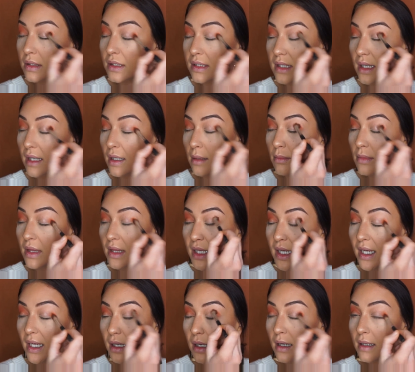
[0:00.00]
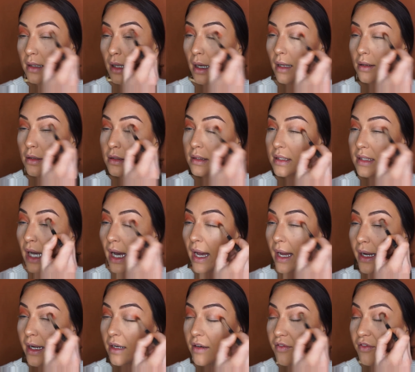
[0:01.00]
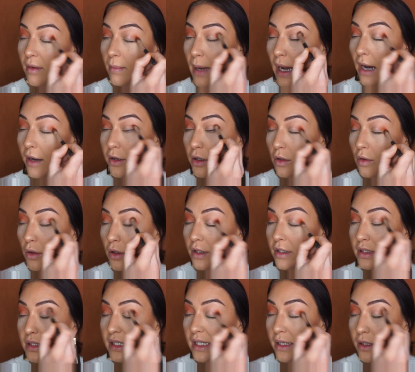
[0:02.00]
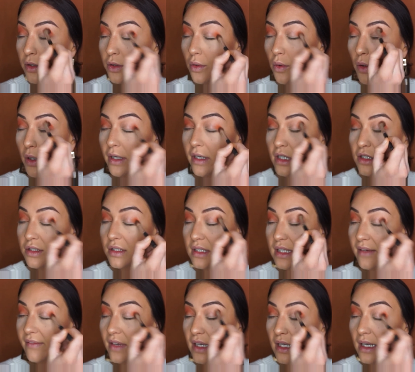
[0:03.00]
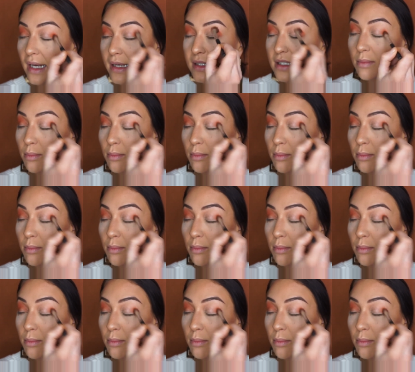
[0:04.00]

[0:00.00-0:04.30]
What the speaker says: Same thing on the other side, from outer corner to inner corner, just give it a nice